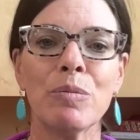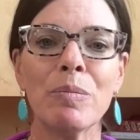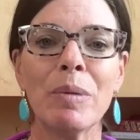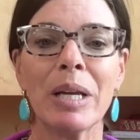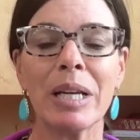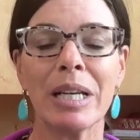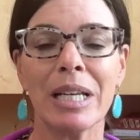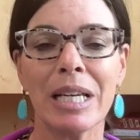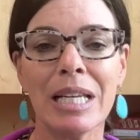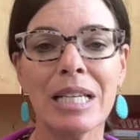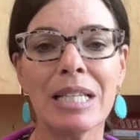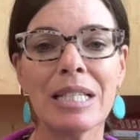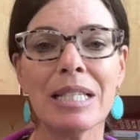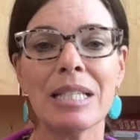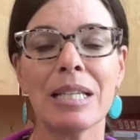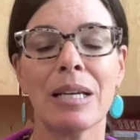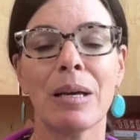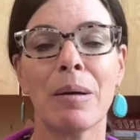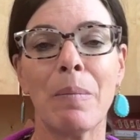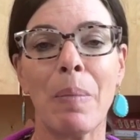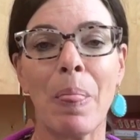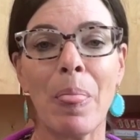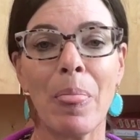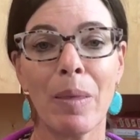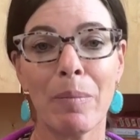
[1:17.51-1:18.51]

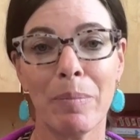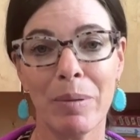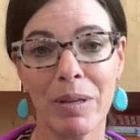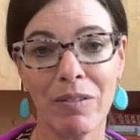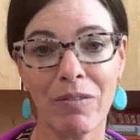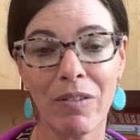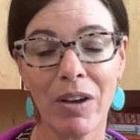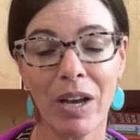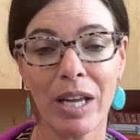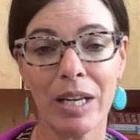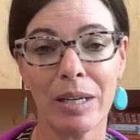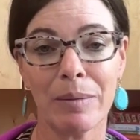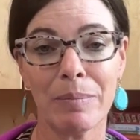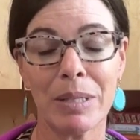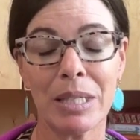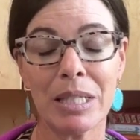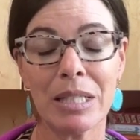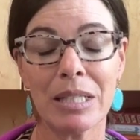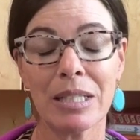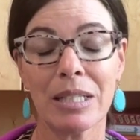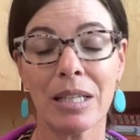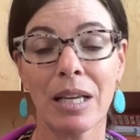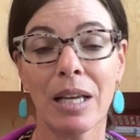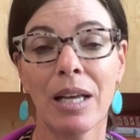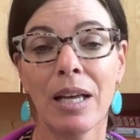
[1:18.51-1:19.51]
magnesium, the B
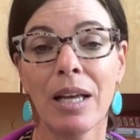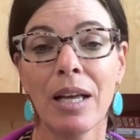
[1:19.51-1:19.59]
vitamins,